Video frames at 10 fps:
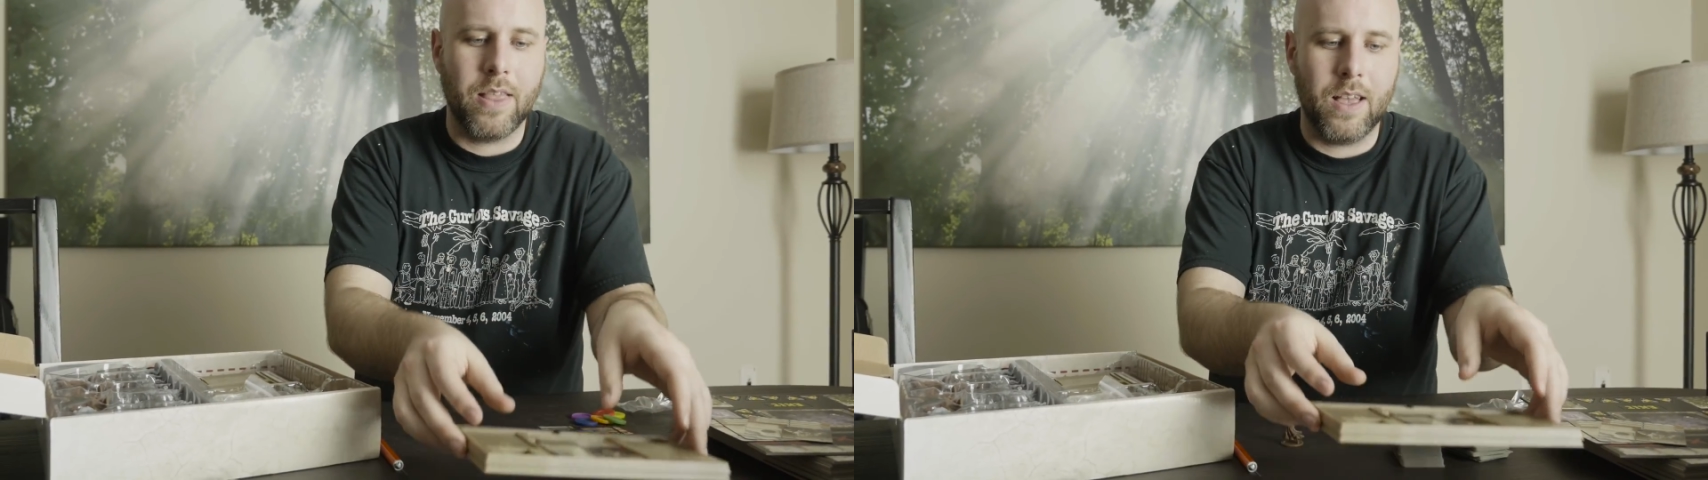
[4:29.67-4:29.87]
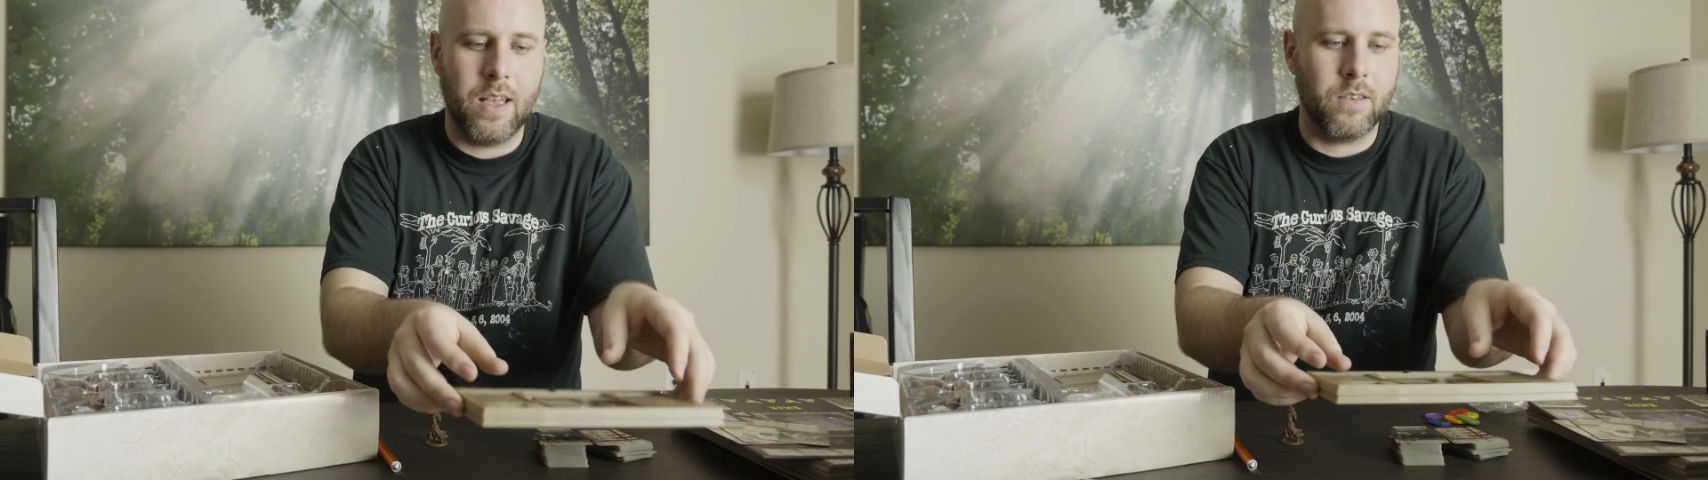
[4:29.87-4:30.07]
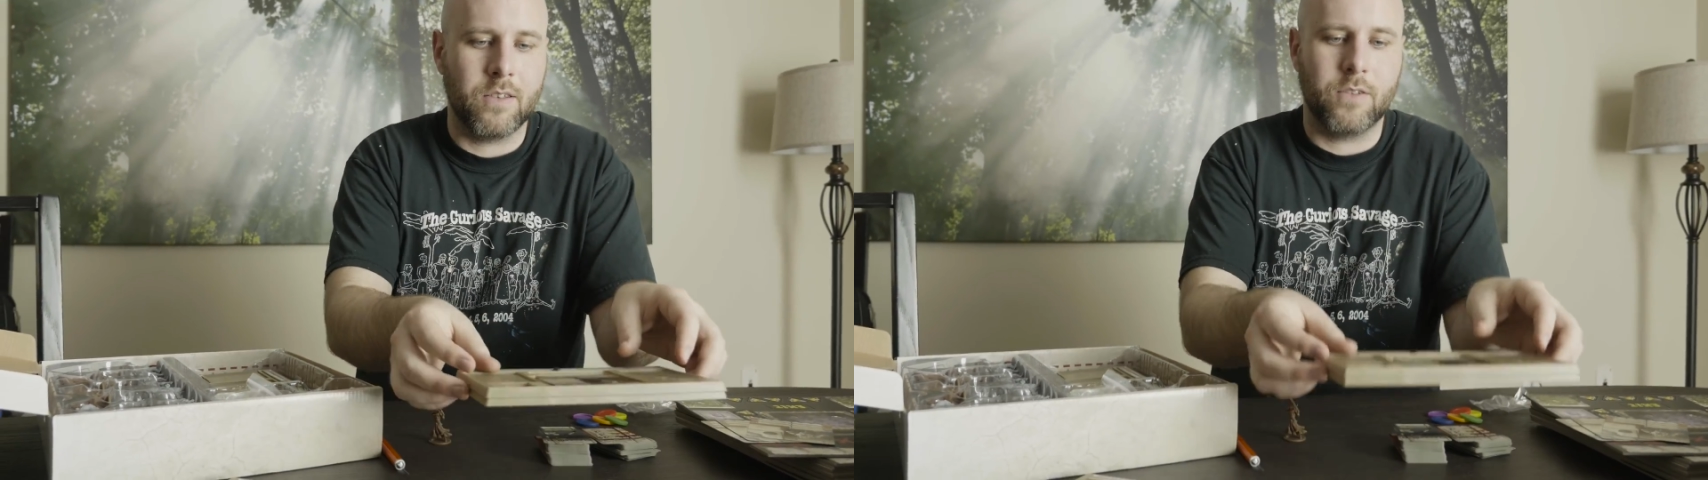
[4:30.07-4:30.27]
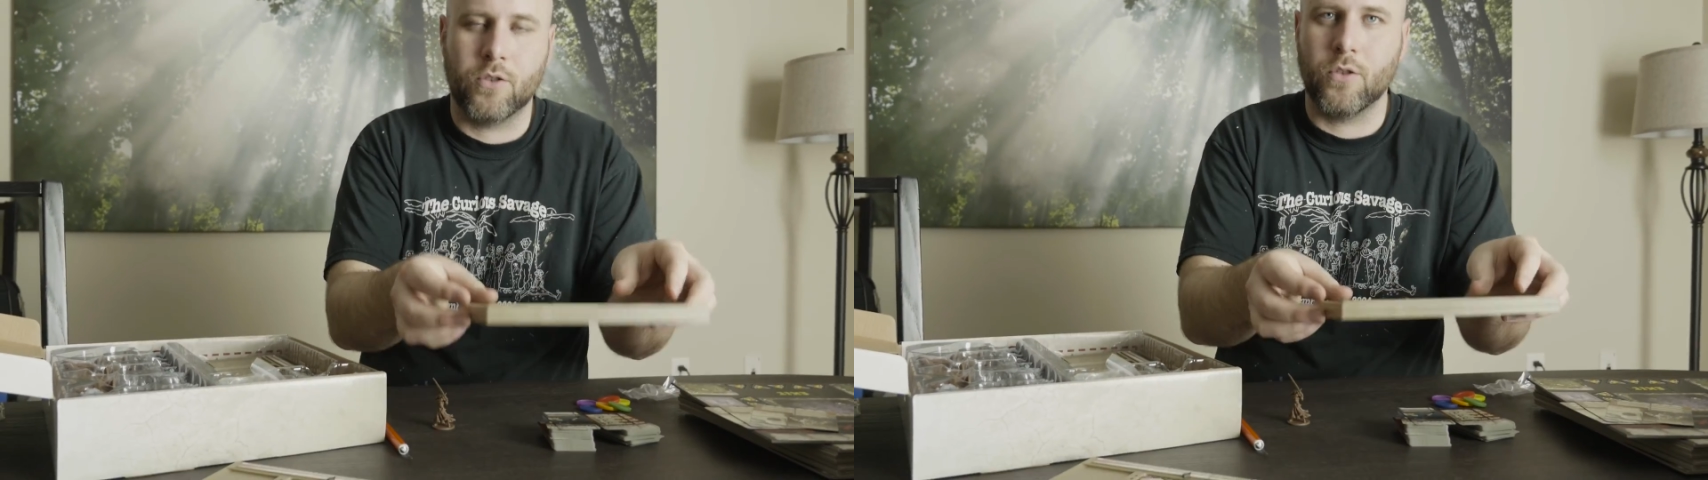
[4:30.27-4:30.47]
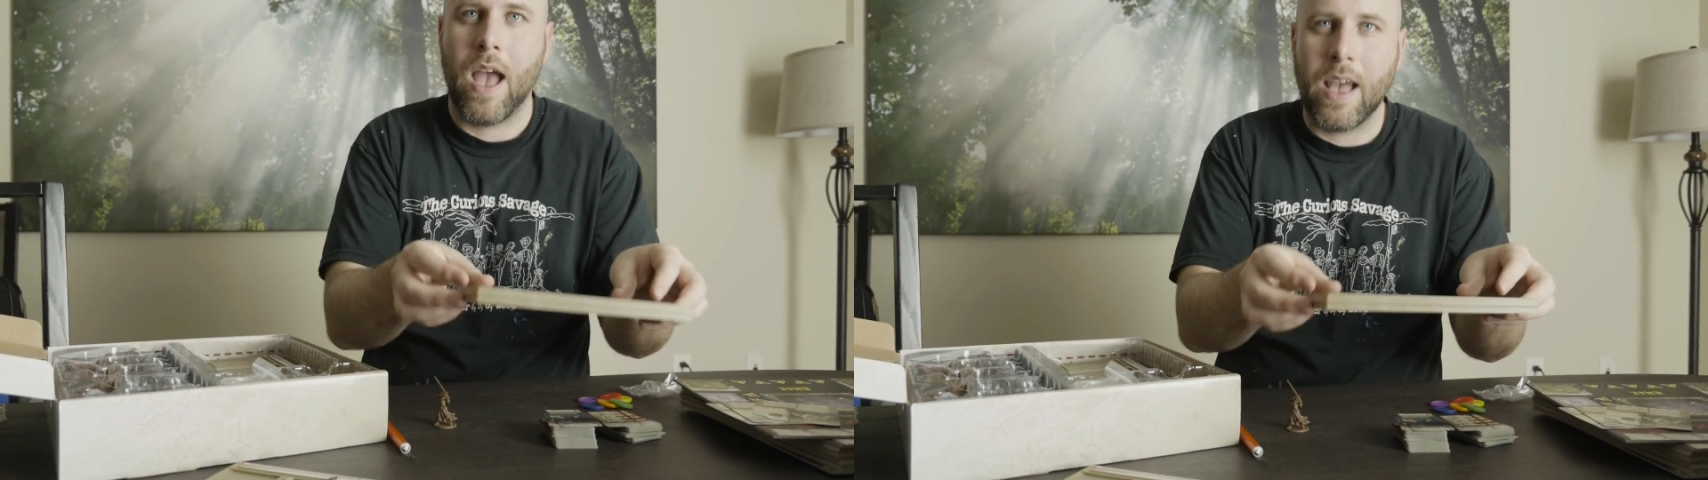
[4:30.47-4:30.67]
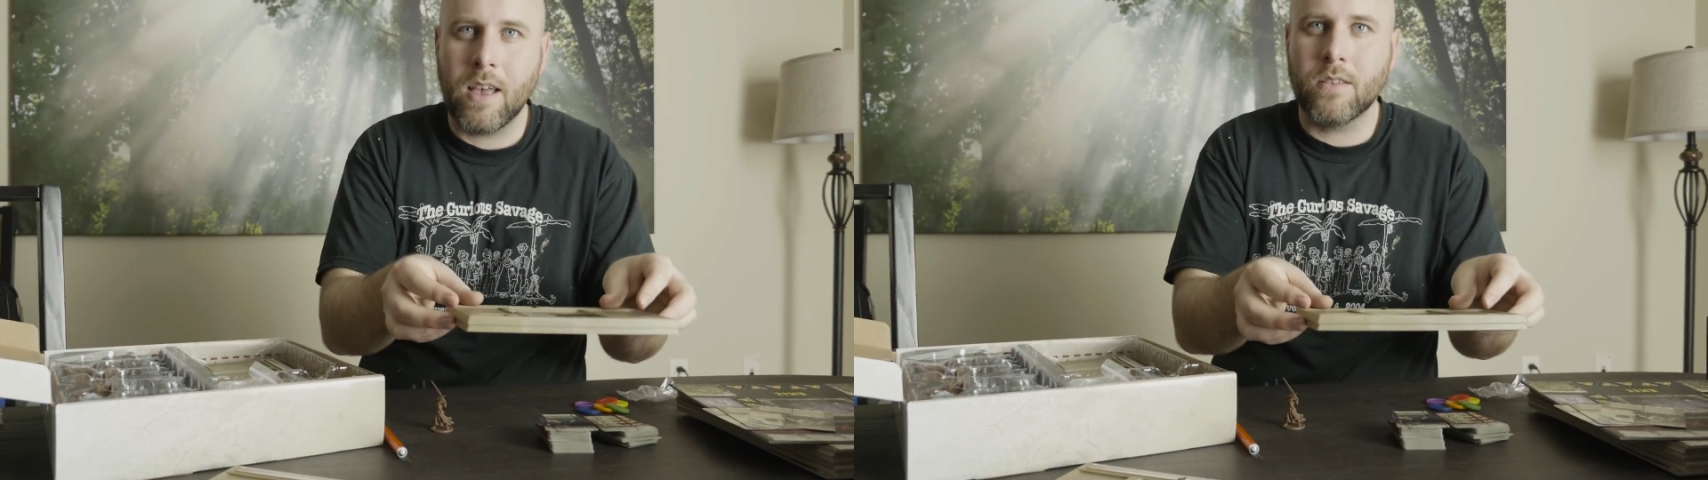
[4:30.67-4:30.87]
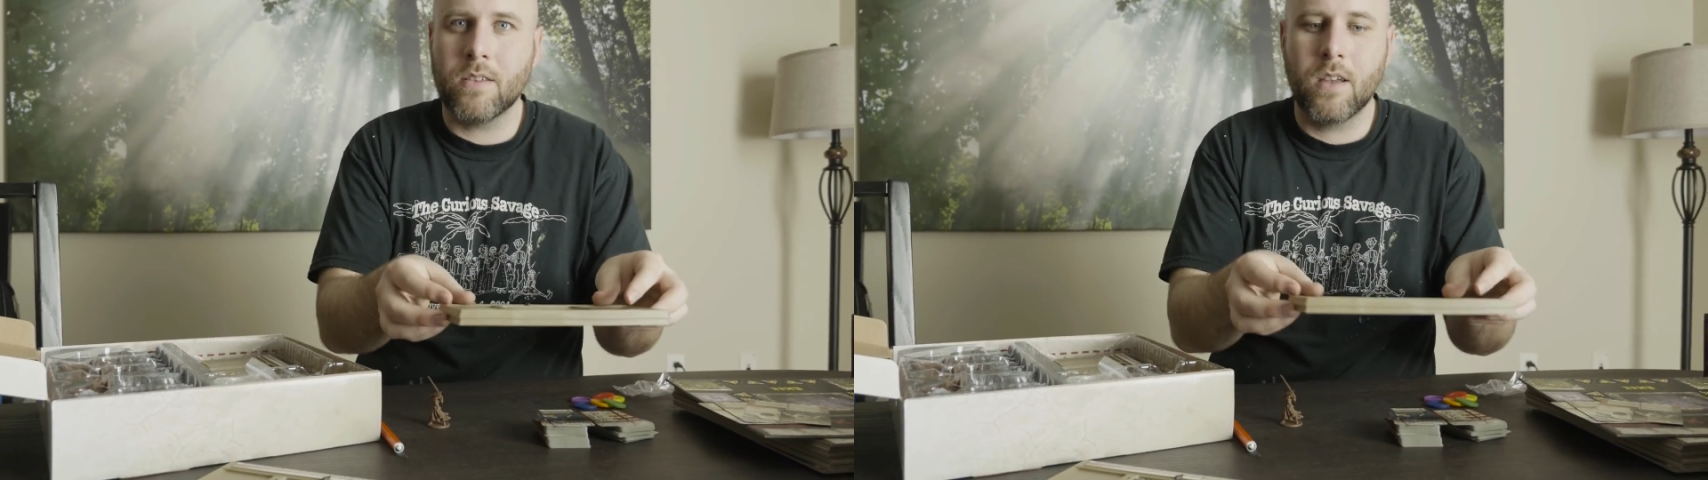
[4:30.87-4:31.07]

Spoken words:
these trays.